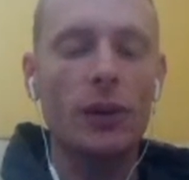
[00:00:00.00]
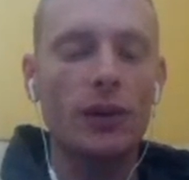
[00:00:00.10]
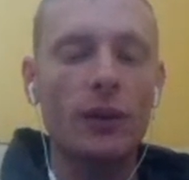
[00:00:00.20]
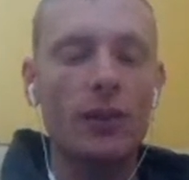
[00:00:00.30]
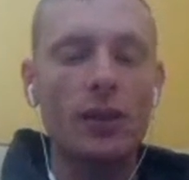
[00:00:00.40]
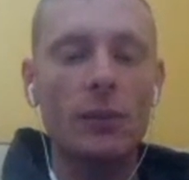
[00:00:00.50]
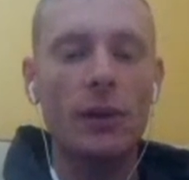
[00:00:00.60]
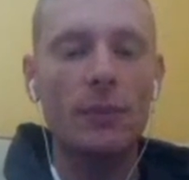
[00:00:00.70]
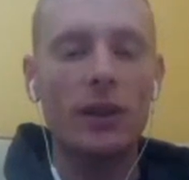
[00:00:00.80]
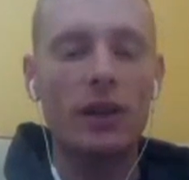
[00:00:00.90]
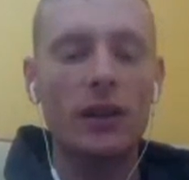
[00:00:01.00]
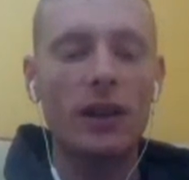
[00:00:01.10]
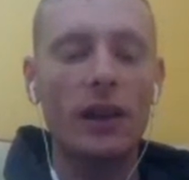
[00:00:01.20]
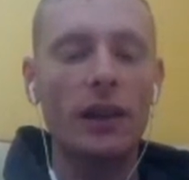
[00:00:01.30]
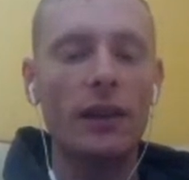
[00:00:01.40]
There's some
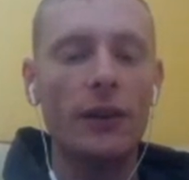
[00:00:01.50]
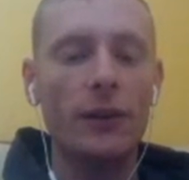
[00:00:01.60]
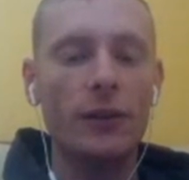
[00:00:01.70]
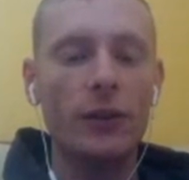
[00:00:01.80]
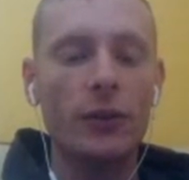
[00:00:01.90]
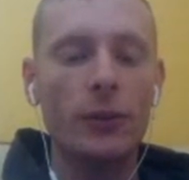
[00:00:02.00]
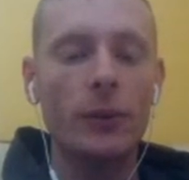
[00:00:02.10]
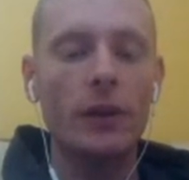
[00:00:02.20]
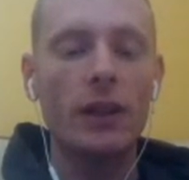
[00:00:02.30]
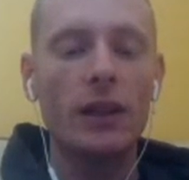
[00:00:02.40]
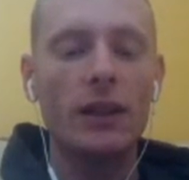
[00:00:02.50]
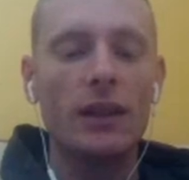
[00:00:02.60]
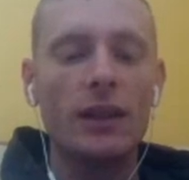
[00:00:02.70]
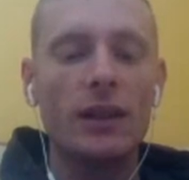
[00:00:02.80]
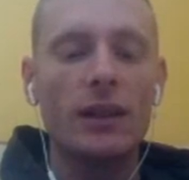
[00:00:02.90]
epilogue, and there is also
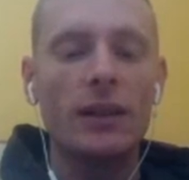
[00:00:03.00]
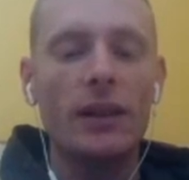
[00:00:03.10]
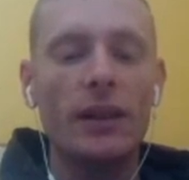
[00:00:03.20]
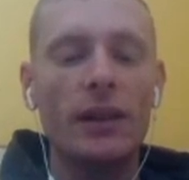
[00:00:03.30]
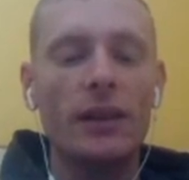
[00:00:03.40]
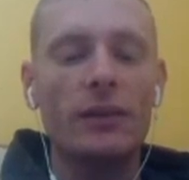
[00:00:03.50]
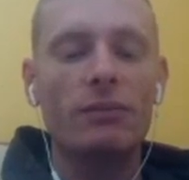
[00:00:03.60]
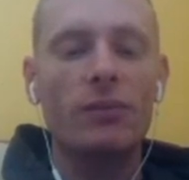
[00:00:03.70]
a